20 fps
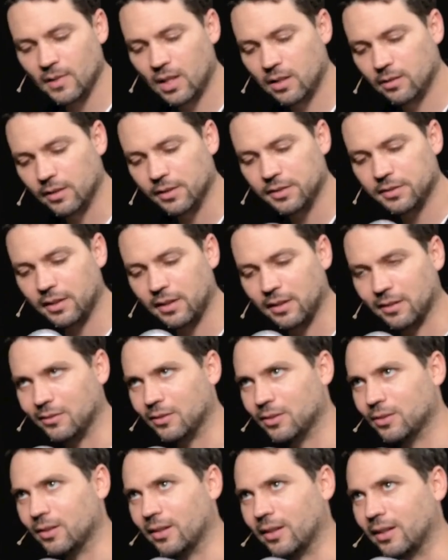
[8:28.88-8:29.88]
This
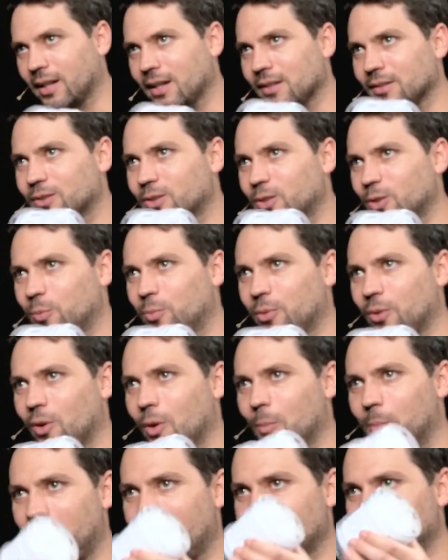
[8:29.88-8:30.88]
thing, again, super
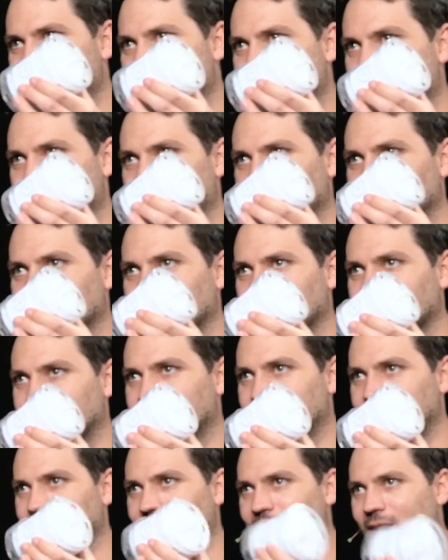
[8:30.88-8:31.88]
robust. I mean,
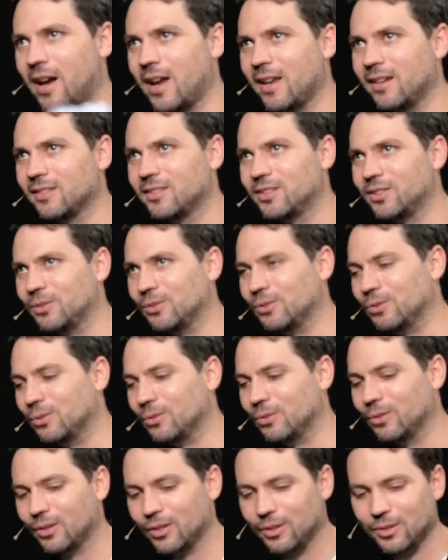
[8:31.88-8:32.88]
it's designed
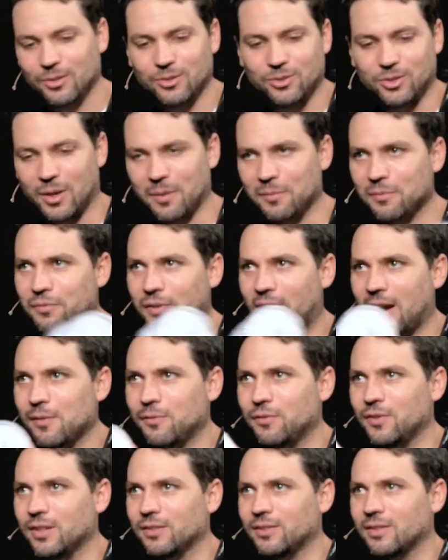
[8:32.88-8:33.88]
to jump 5
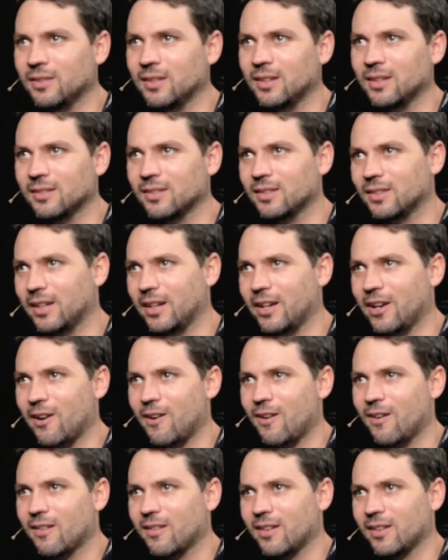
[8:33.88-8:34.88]
feet into the
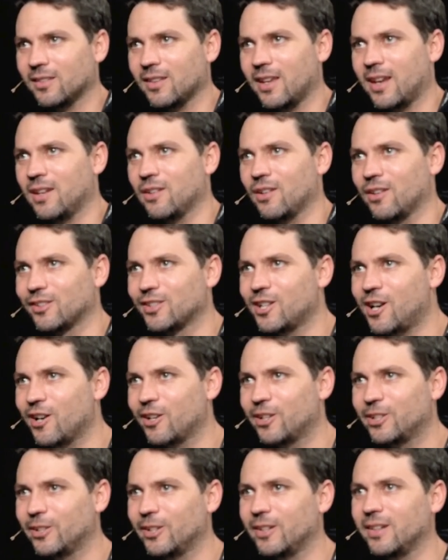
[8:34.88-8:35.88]
air and land on
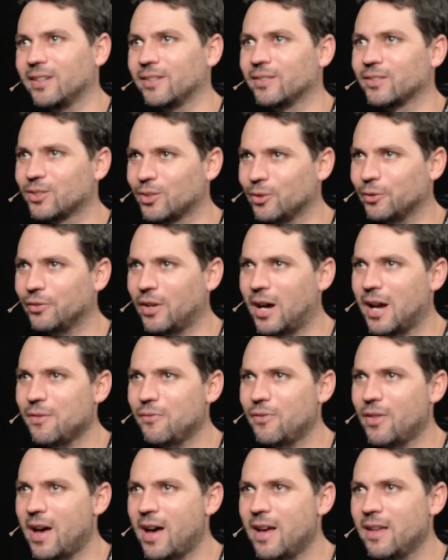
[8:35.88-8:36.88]
concrete and survive
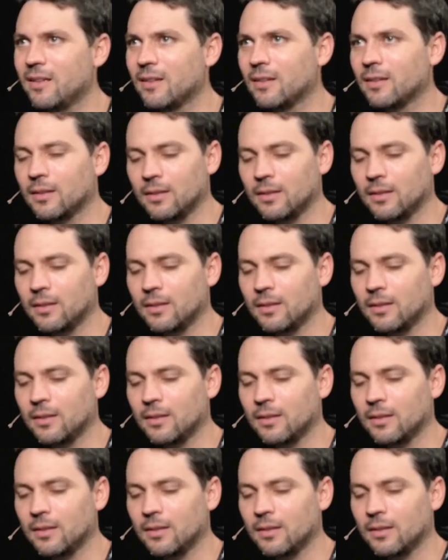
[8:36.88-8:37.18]
that.